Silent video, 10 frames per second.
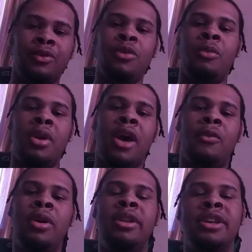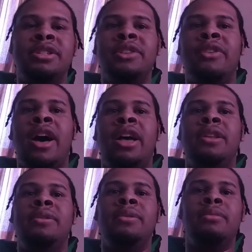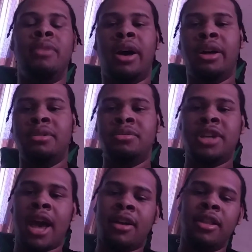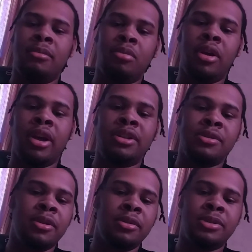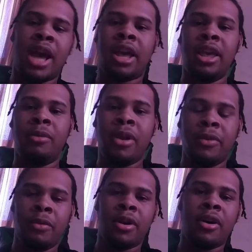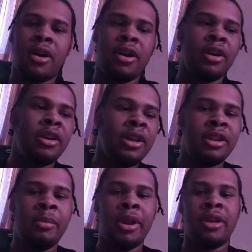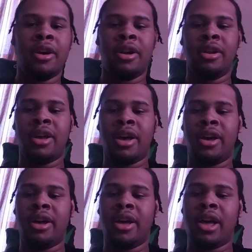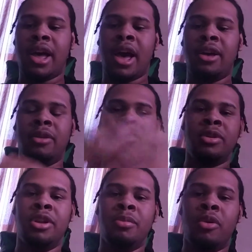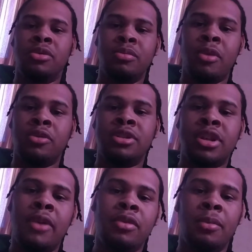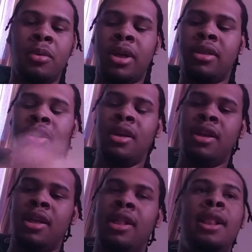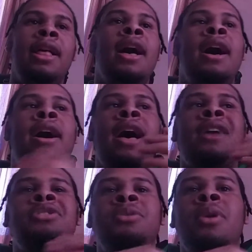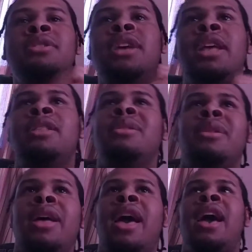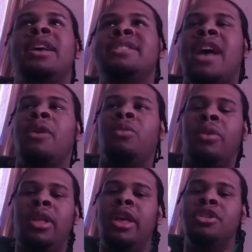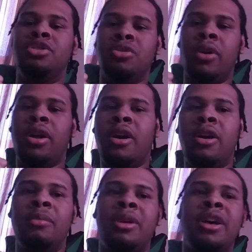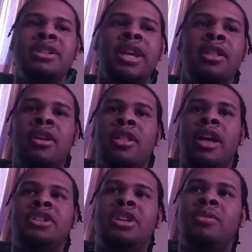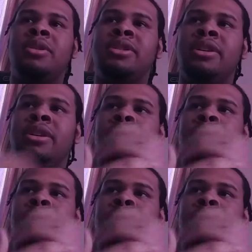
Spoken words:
from what I witnessed, you got Jacqueline Briggs or Jackie, whatever you want to call her, depending on what you're most comfortable with. How she was in X, I really enjoyed her because it looked like she was,